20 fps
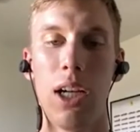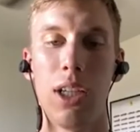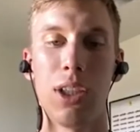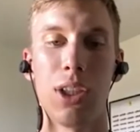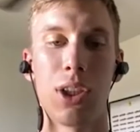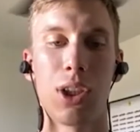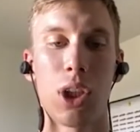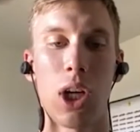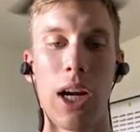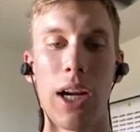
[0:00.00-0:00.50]

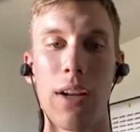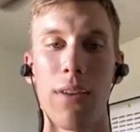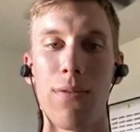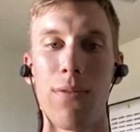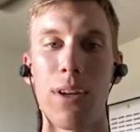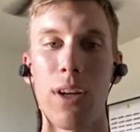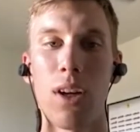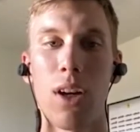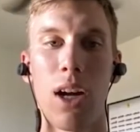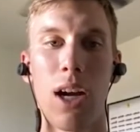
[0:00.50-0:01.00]
just trying to
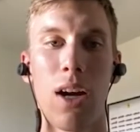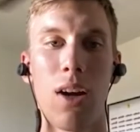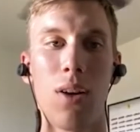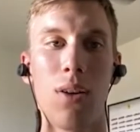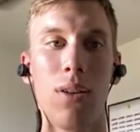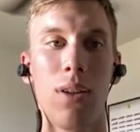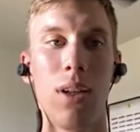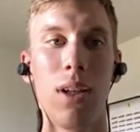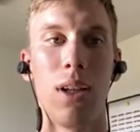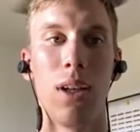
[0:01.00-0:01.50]
figure
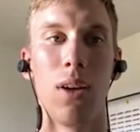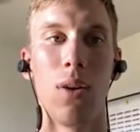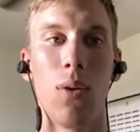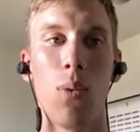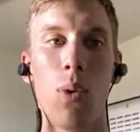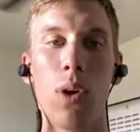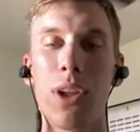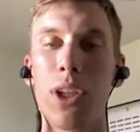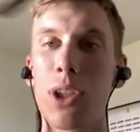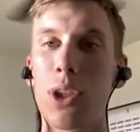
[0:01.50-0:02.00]
out
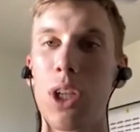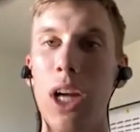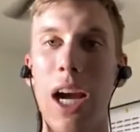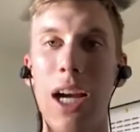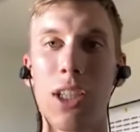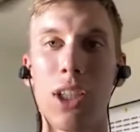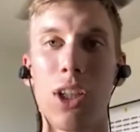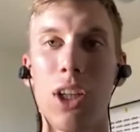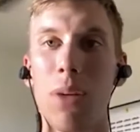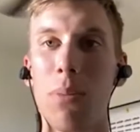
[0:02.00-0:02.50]
what the
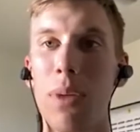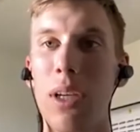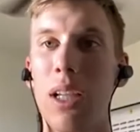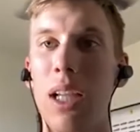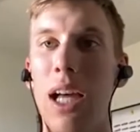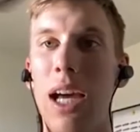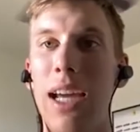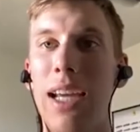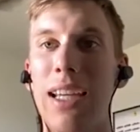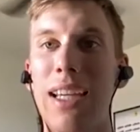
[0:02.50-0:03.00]
tracks are going to be
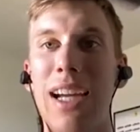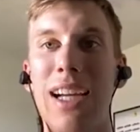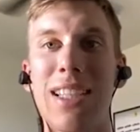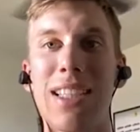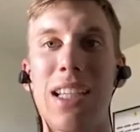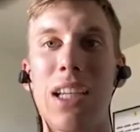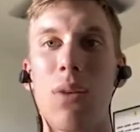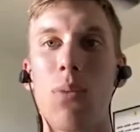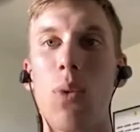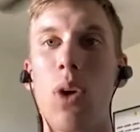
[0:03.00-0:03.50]
like,
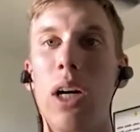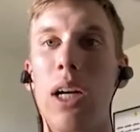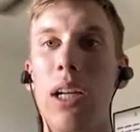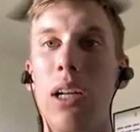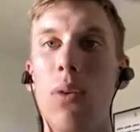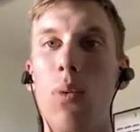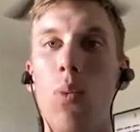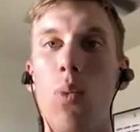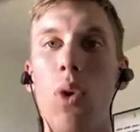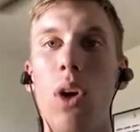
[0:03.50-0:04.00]
guessing
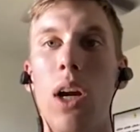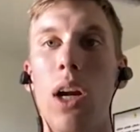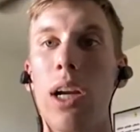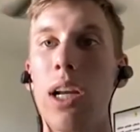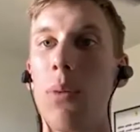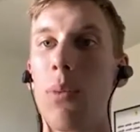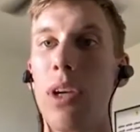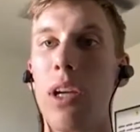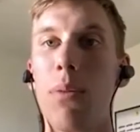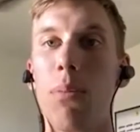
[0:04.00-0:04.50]
where
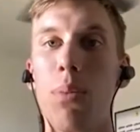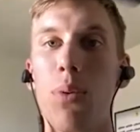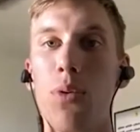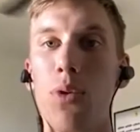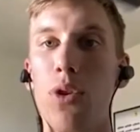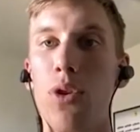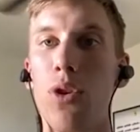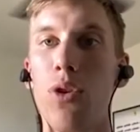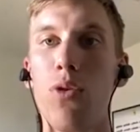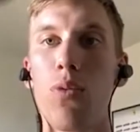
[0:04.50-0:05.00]
can we
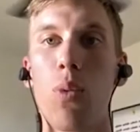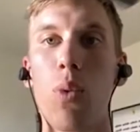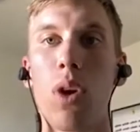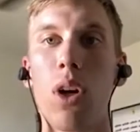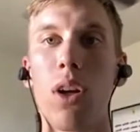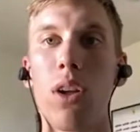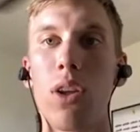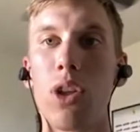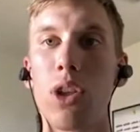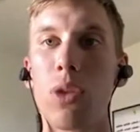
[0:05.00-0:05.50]
improve,
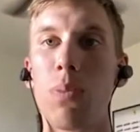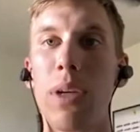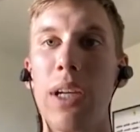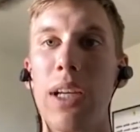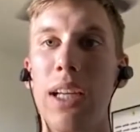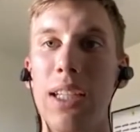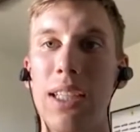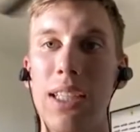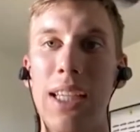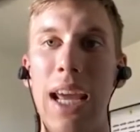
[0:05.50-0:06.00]
where are those
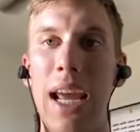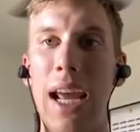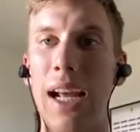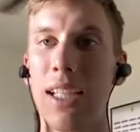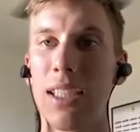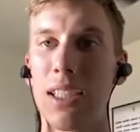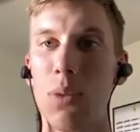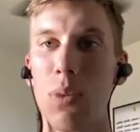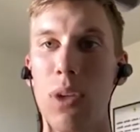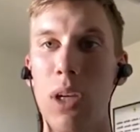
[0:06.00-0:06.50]
biggest
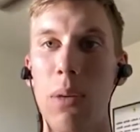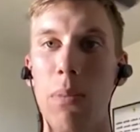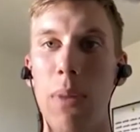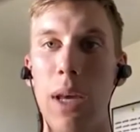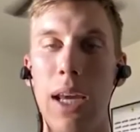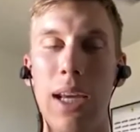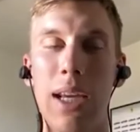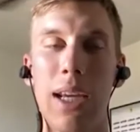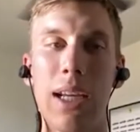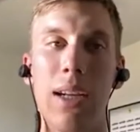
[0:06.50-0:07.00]
gains that we can
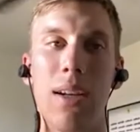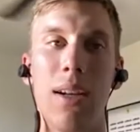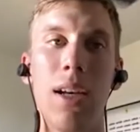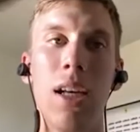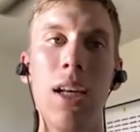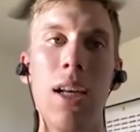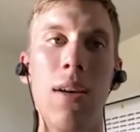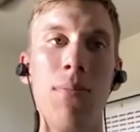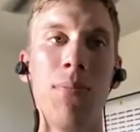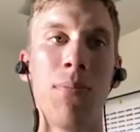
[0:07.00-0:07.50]
make. And,
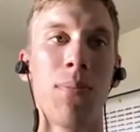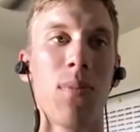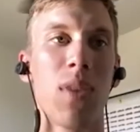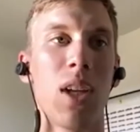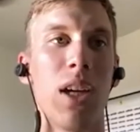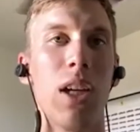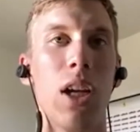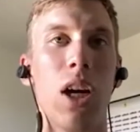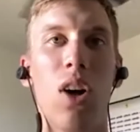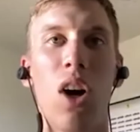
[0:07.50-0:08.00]

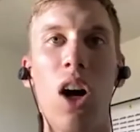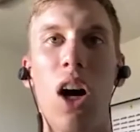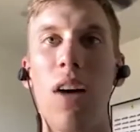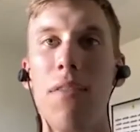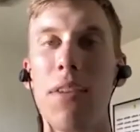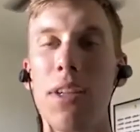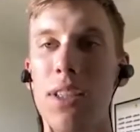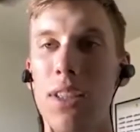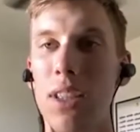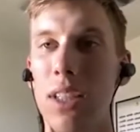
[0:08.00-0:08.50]
you know,
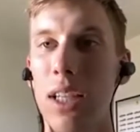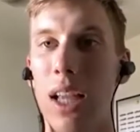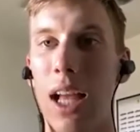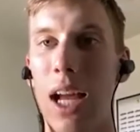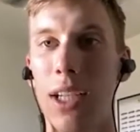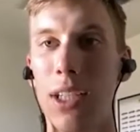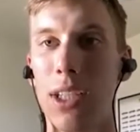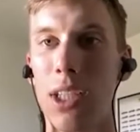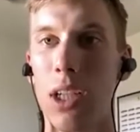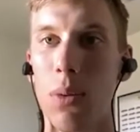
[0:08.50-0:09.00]
obviously
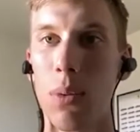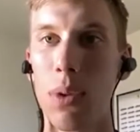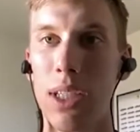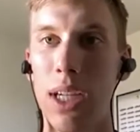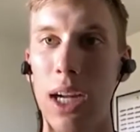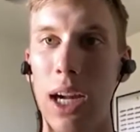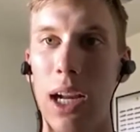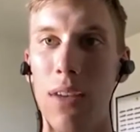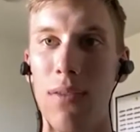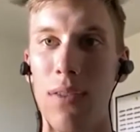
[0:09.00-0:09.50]
last year was
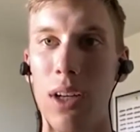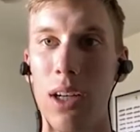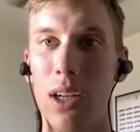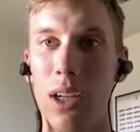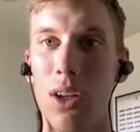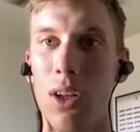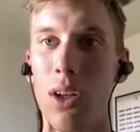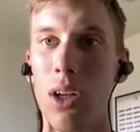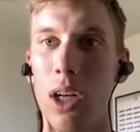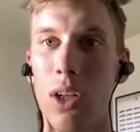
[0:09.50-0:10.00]
kind of
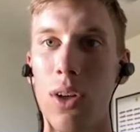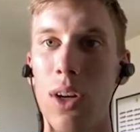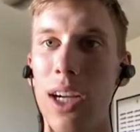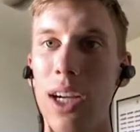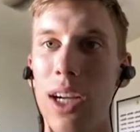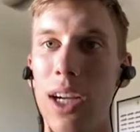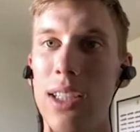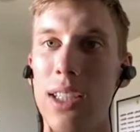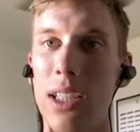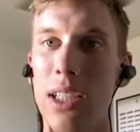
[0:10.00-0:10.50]
a
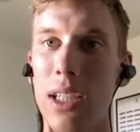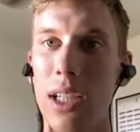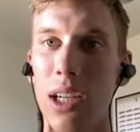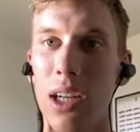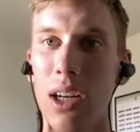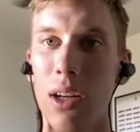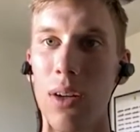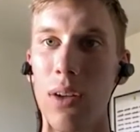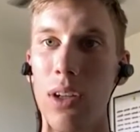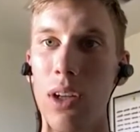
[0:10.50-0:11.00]
crazy
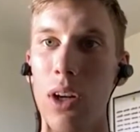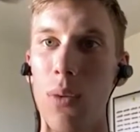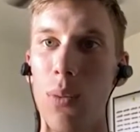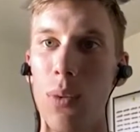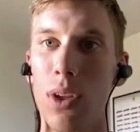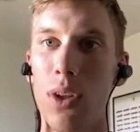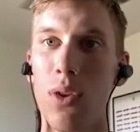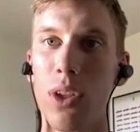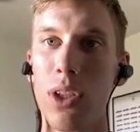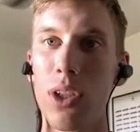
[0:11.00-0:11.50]
year, you know,
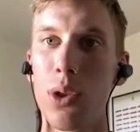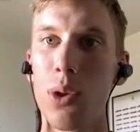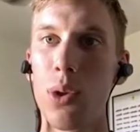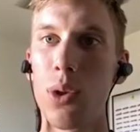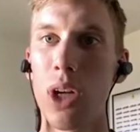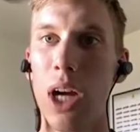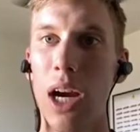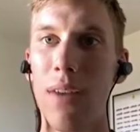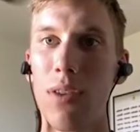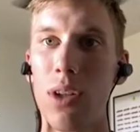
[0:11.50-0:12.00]
with only two
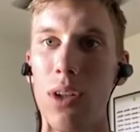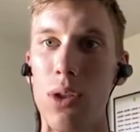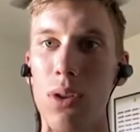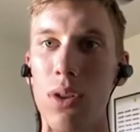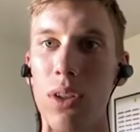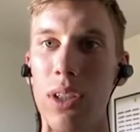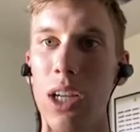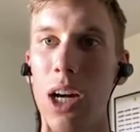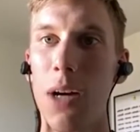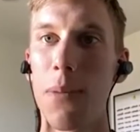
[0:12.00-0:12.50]
drivers
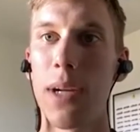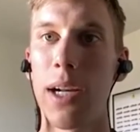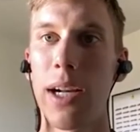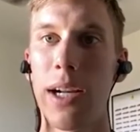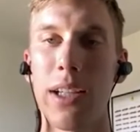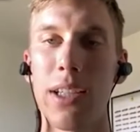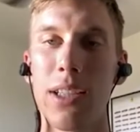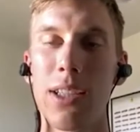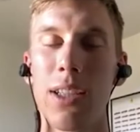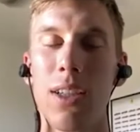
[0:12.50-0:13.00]
really
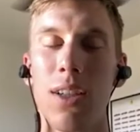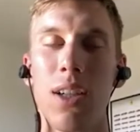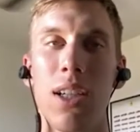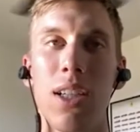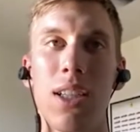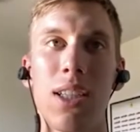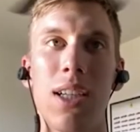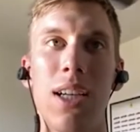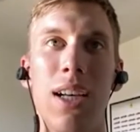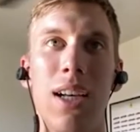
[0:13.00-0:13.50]
dominating a
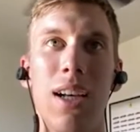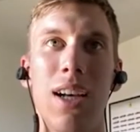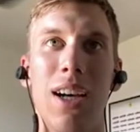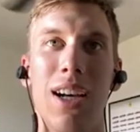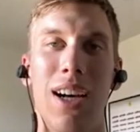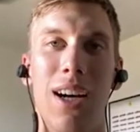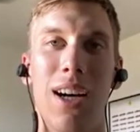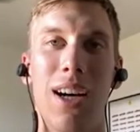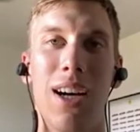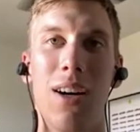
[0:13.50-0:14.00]
series,
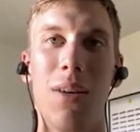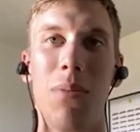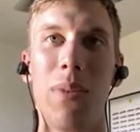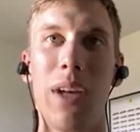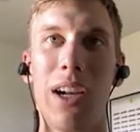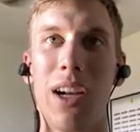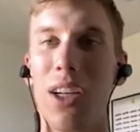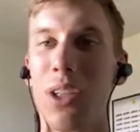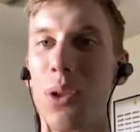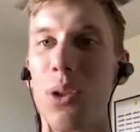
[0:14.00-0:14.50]

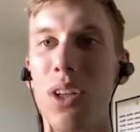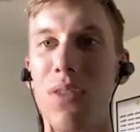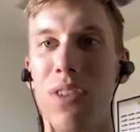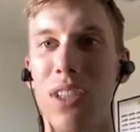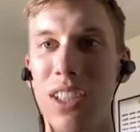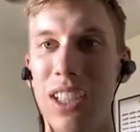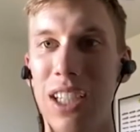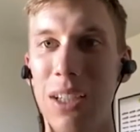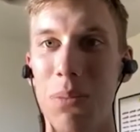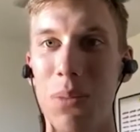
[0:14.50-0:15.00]
and on two
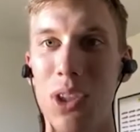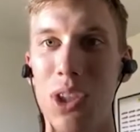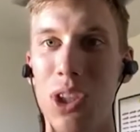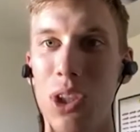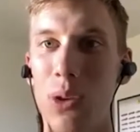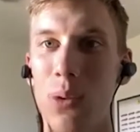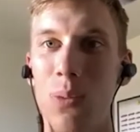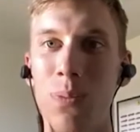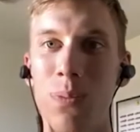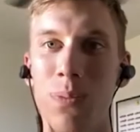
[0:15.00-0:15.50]
different teams
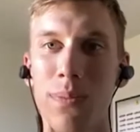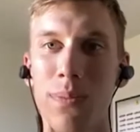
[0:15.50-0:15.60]
too.